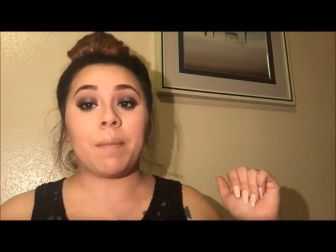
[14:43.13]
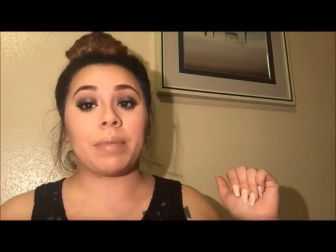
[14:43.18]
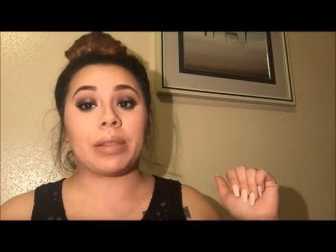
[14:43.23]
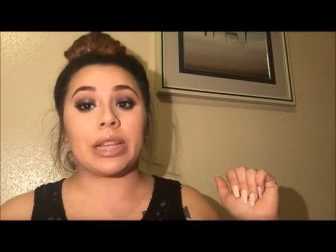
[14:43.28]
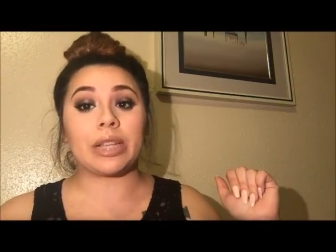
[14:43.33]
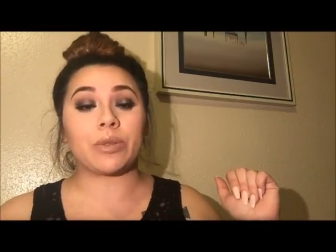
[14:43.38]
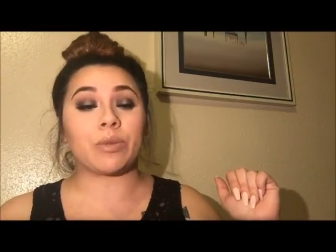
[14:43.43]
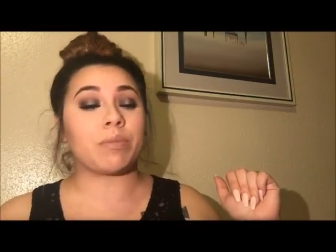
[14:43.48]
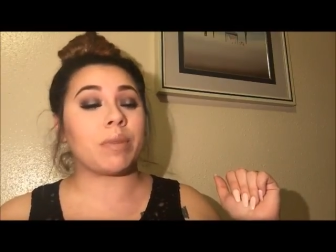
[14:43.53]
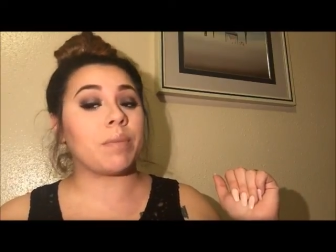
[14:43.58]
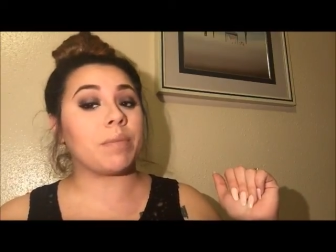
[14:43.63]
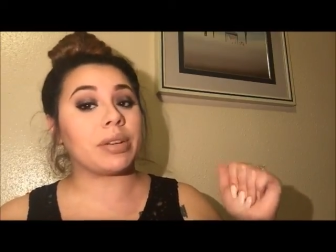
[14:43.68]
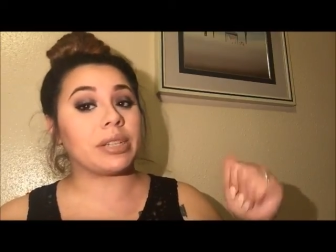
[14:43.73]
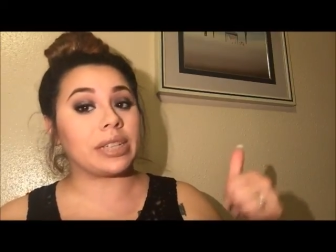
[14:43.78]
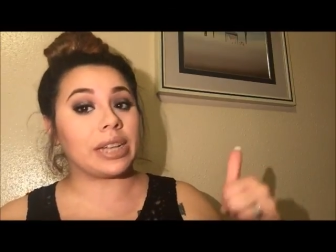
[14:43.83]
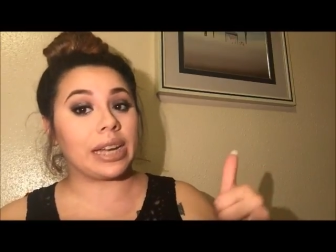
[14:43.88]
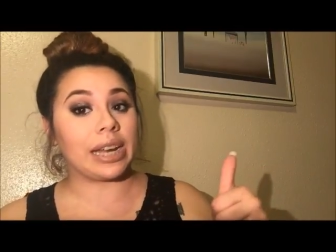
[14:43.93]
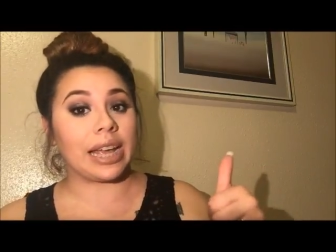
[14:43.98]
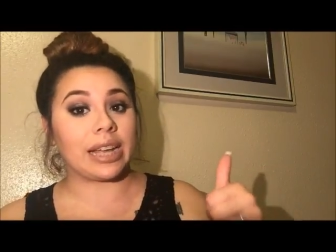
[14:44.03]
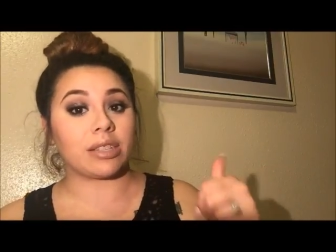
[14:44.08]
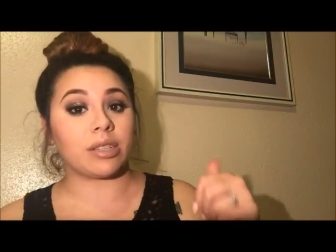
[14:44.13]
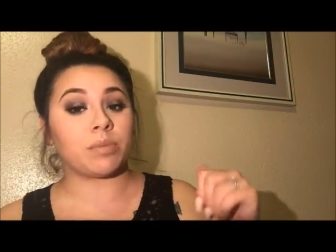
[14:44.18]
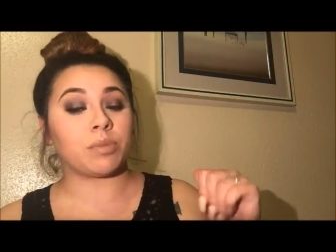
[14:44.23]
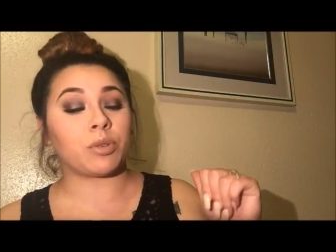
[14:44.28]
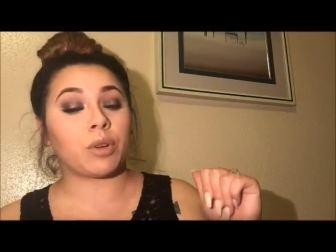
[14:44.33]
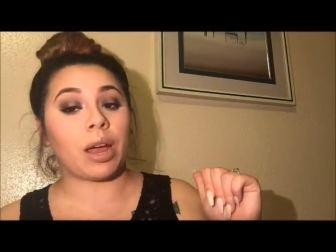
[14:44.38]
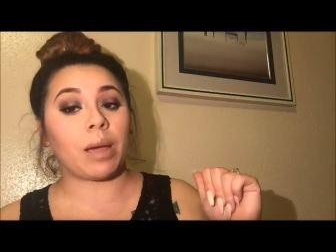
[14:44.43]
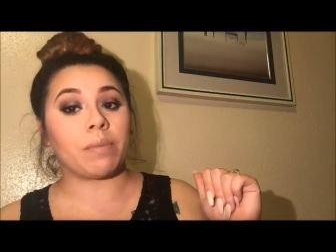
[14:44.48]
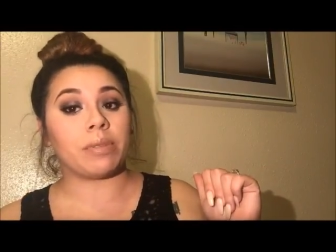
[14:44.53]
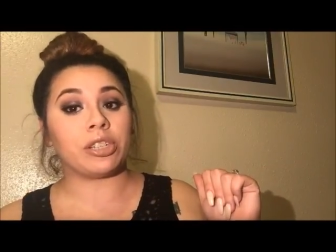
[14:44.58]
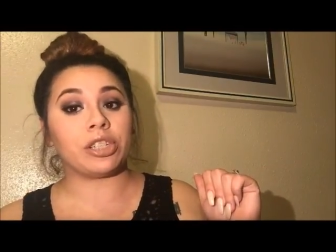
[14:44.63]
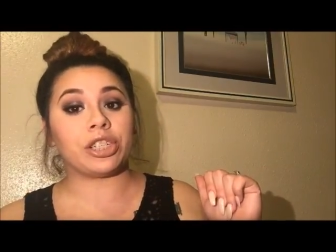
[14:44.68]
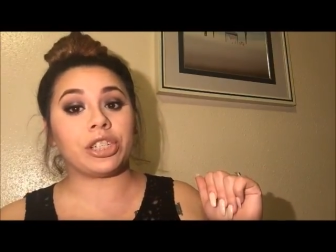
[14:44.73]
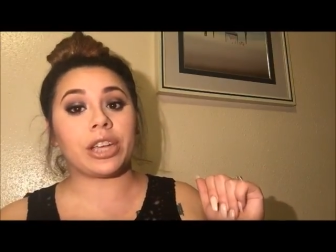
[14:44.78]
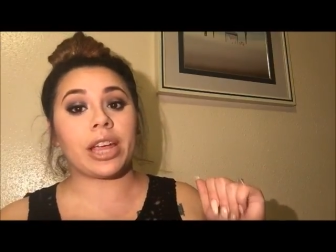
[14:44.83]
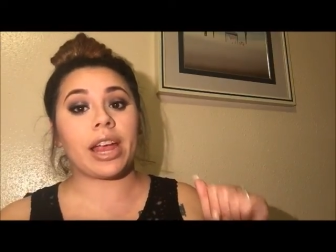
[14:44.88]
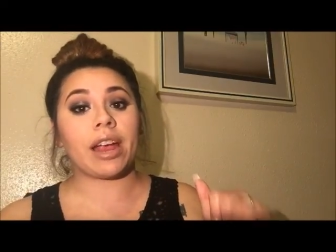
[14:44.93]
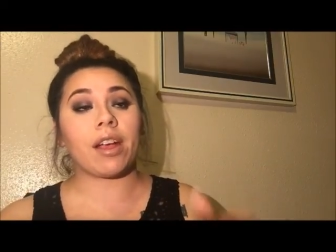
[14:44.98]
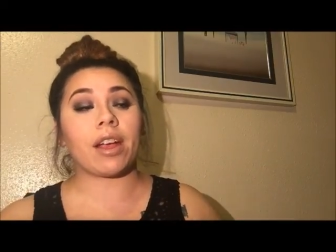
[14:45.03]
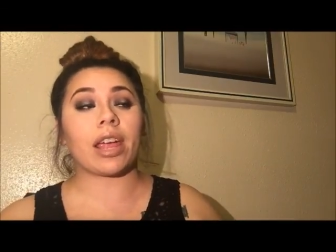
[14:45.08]
Please remember to like, subscribe, and
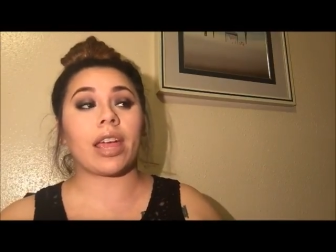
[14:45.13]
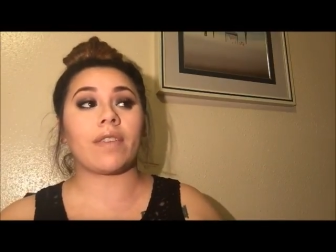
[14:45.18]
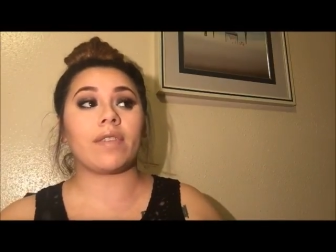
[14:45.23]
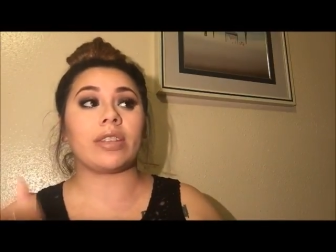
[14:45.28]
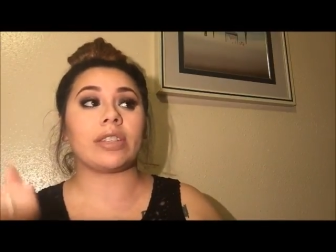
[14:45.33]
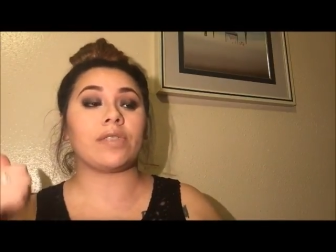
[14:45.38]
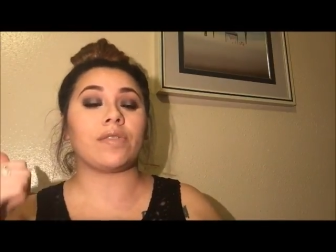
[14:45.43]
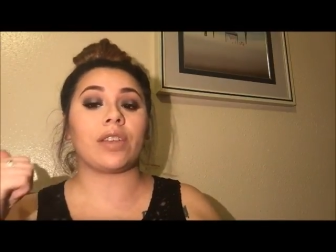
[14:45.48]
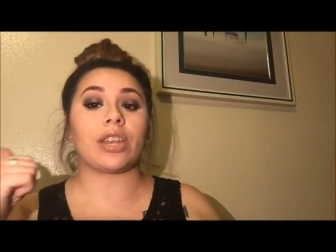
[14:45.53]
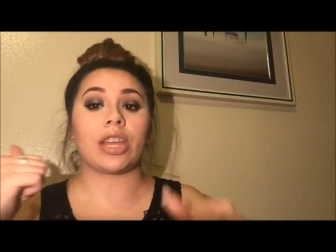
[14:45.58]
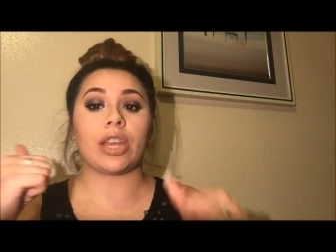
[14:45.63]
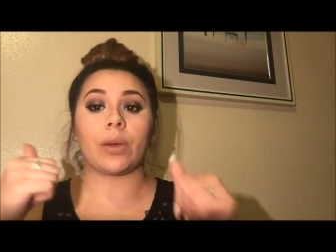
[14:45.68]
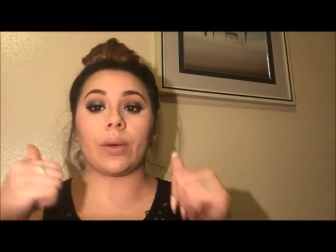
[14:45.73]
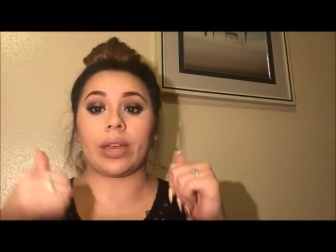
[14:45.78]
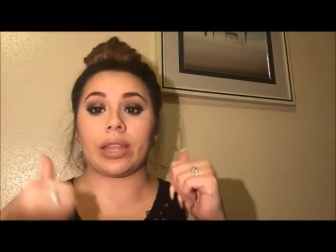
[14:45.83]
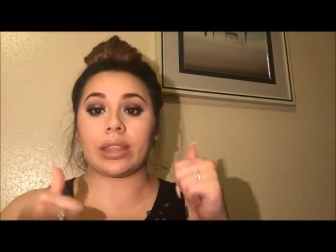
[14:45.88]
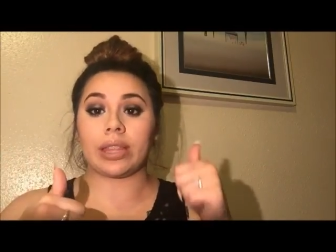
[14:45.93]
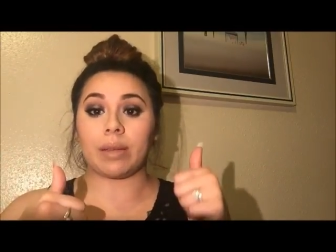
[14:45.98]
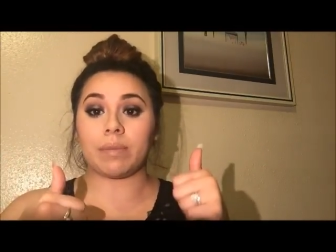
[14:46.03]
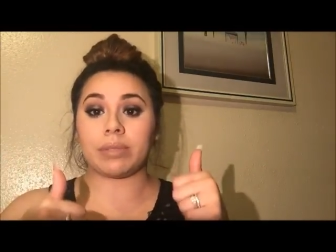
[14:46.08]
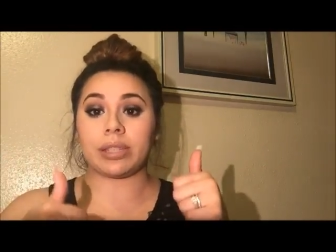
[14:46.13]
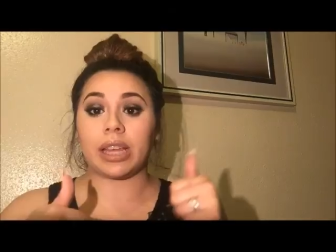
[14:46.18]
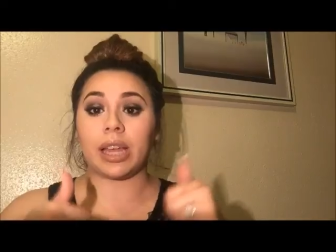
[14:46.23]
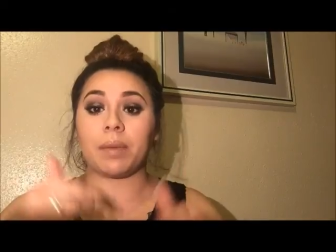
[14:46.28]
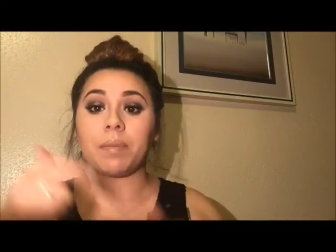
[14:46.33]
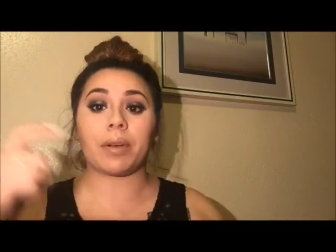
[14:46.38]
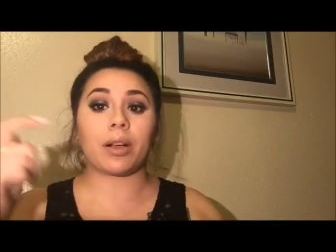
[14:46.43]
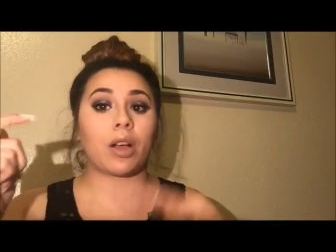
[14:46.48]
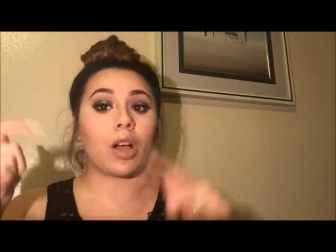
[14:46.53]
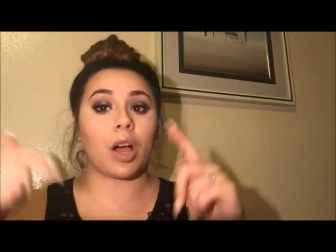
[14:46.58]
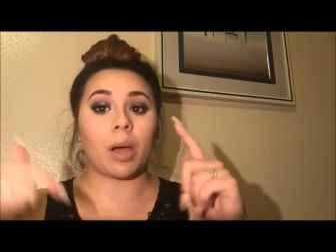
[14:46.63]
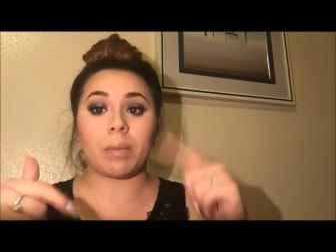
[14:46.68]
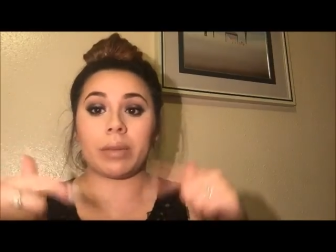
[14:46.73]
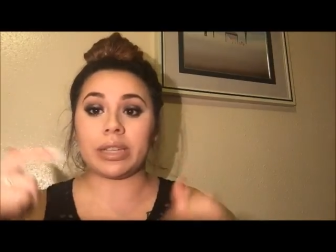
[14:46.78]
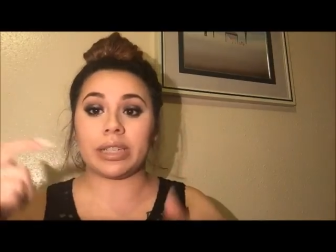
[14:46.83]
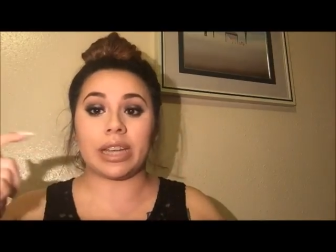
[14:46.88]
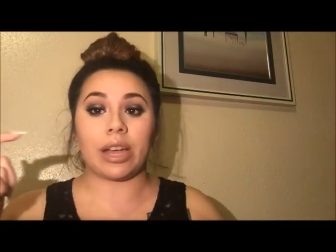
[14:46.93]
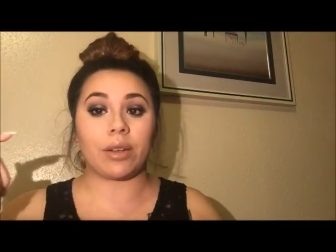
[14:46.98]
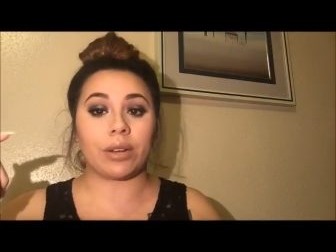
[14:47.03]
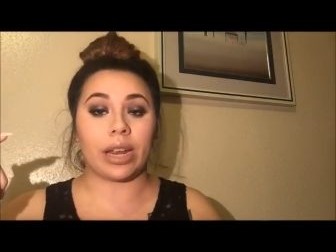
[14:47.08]
share. Give this video a thumbs up.
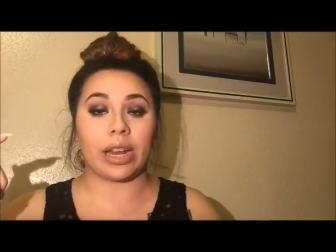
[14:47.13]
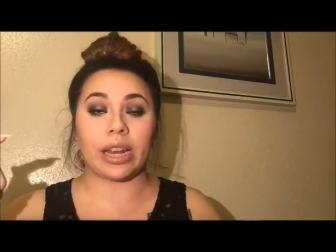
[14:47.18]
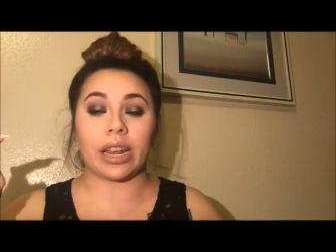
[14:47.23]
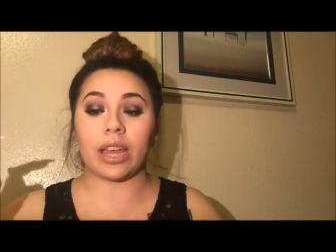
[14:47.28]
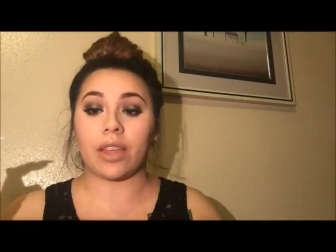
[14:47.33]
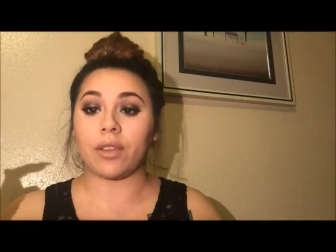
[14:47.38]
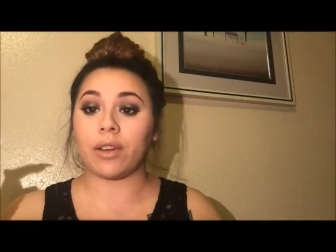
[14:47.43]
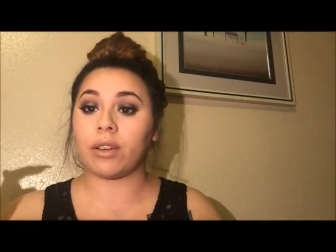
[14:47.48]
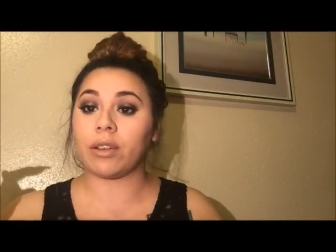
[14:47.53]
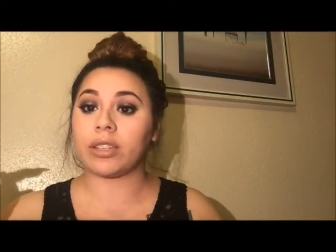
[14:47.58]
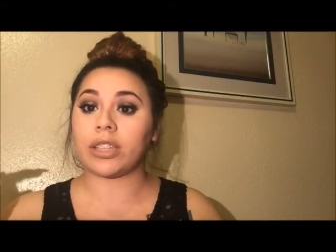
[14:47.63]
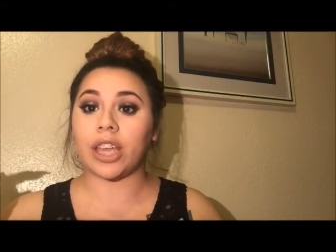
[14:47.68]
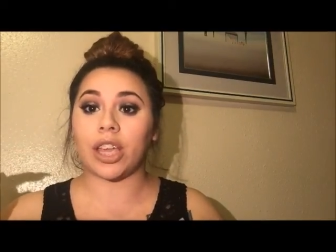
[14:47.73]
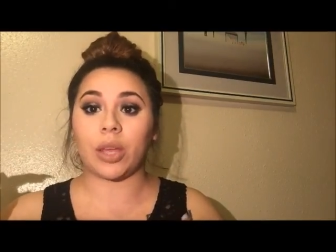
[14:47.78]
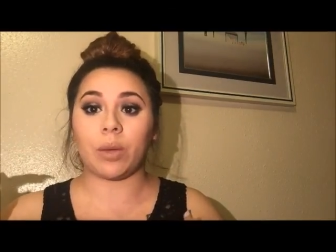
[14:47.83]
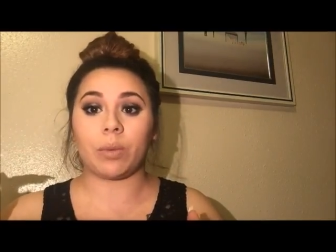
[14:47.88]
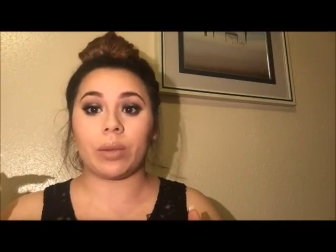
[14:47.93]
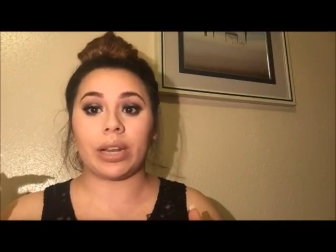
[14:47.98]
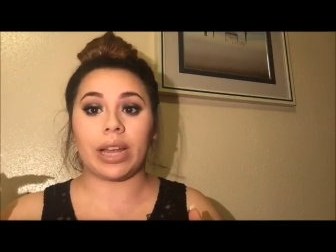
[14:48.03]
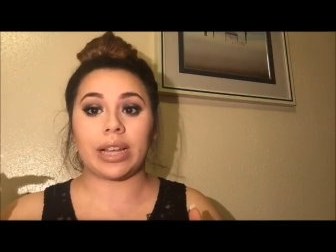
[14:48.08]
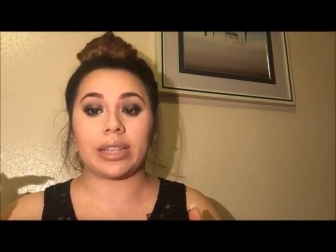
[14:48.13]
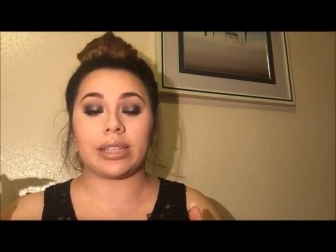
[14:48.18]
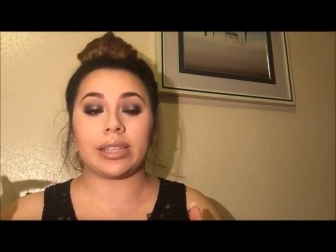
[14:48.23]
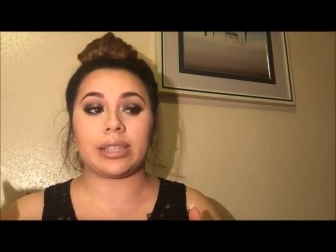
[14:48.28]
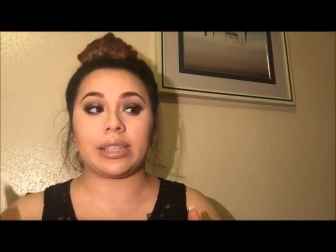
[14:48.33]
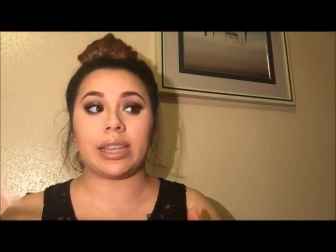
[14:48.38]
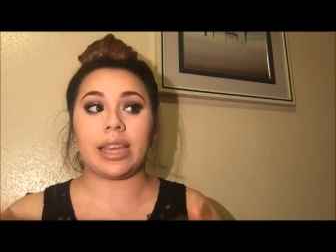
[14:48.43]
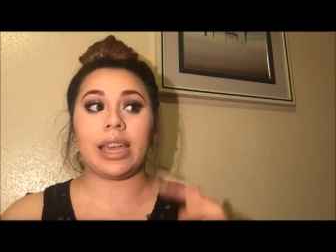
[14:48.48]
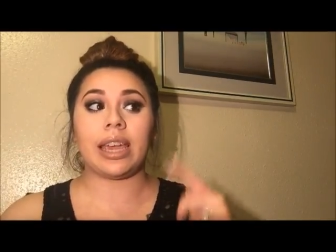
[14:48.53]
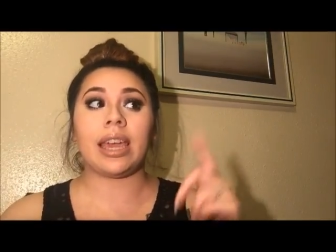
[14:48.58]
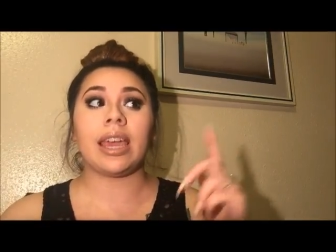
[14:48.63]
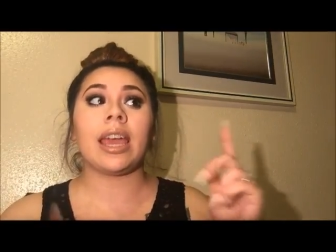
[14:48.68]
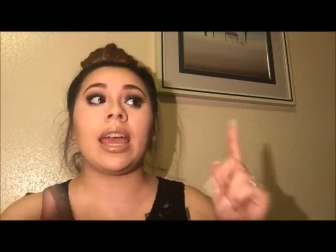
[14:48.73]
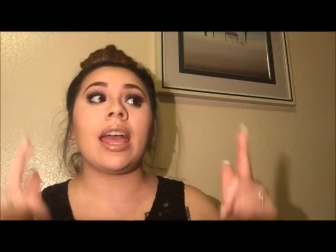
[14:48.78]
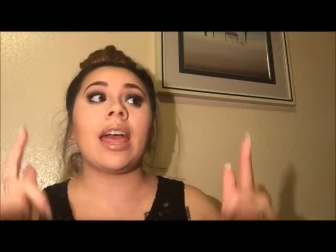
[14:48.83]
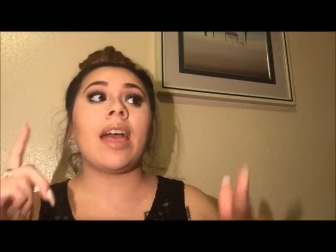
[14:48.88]
Comment down any other looks that you would like to see.